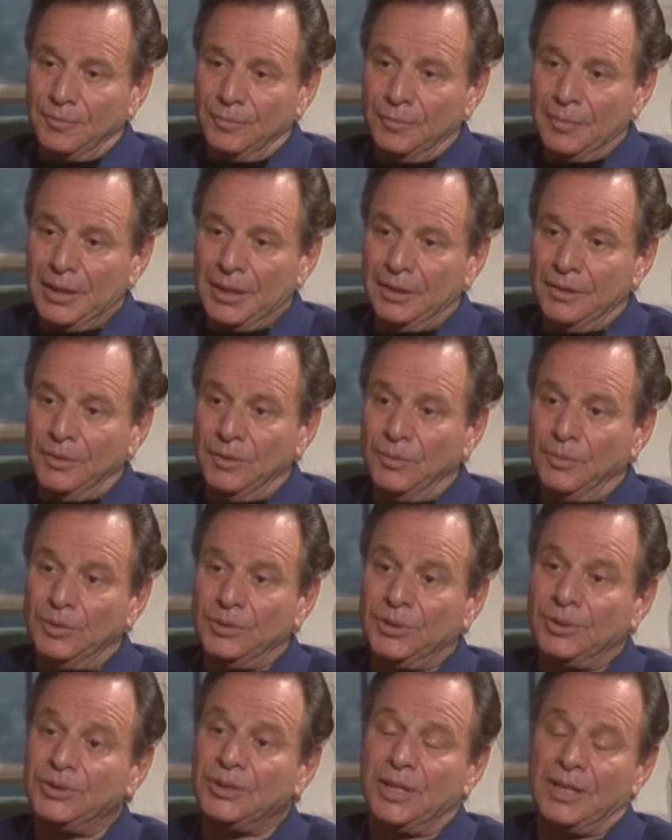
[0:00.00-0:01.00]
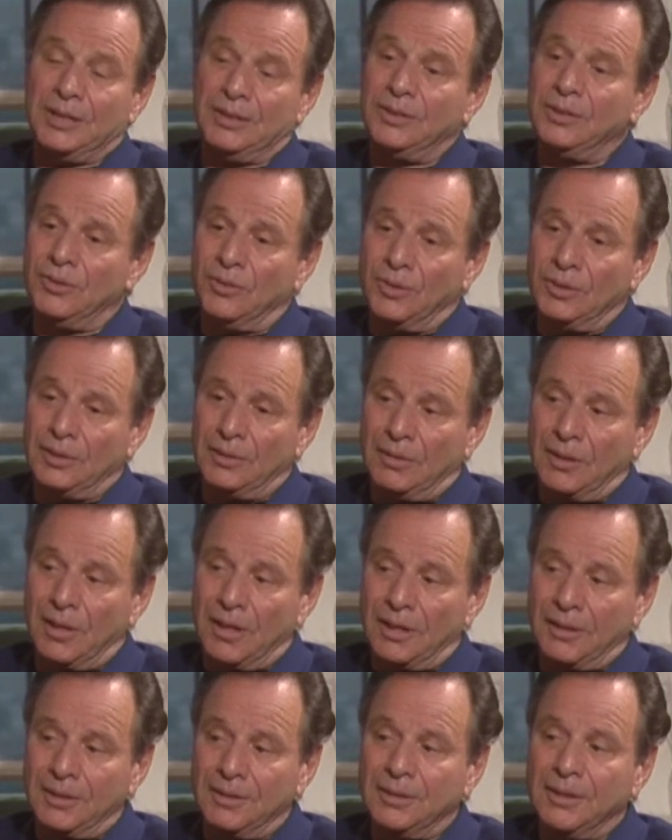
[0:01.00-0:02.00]
man who was assigned to Northern
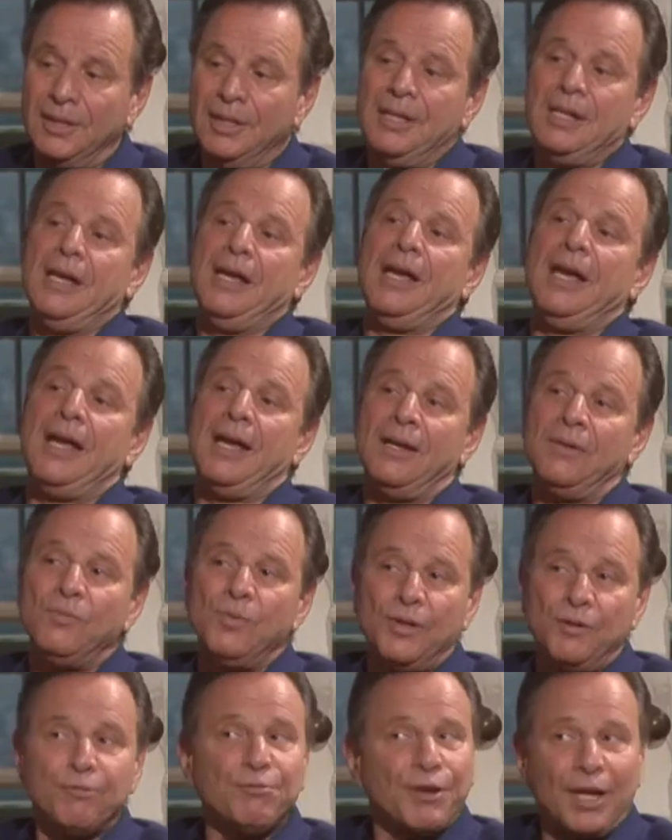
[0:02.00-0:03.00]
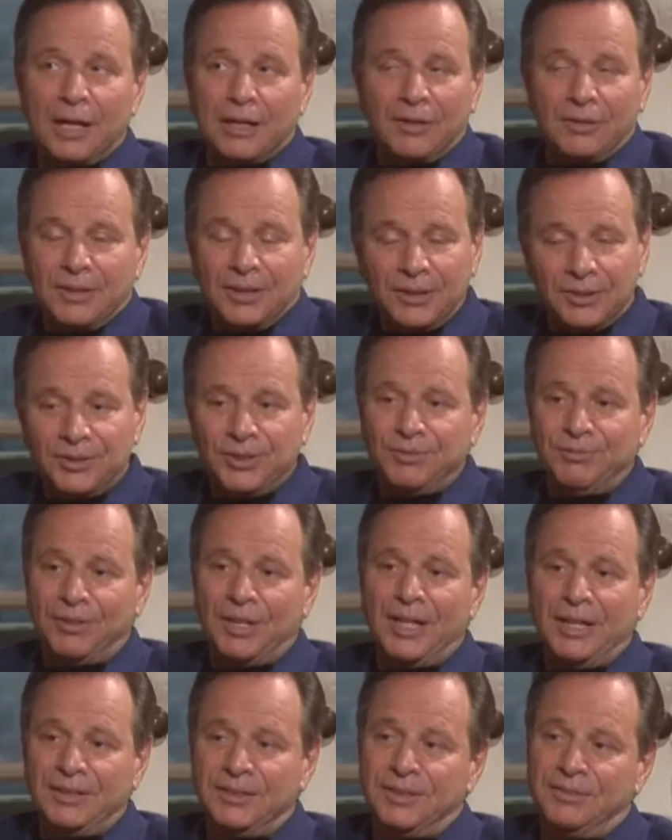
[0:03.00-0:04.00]
Ireland, and we followed his
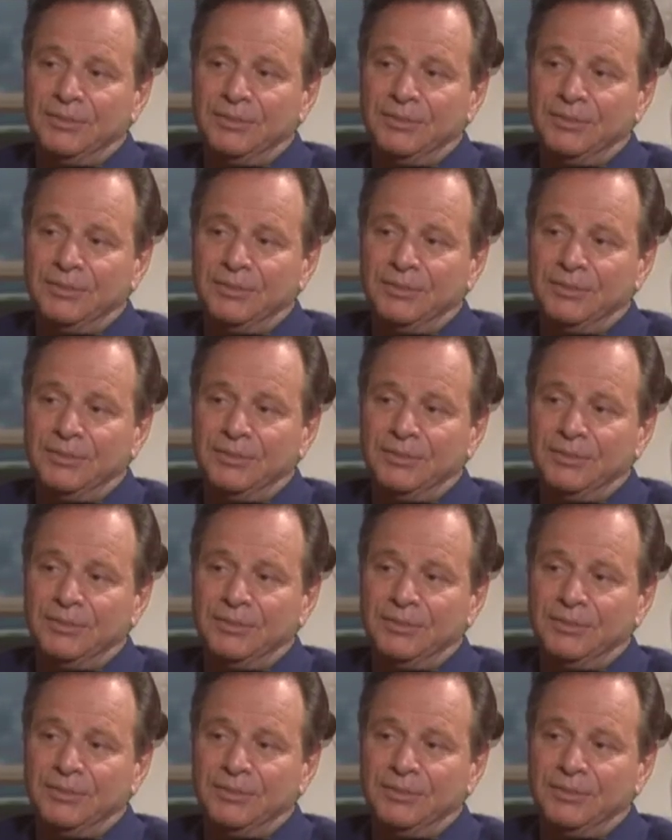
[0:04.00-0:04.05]
advice.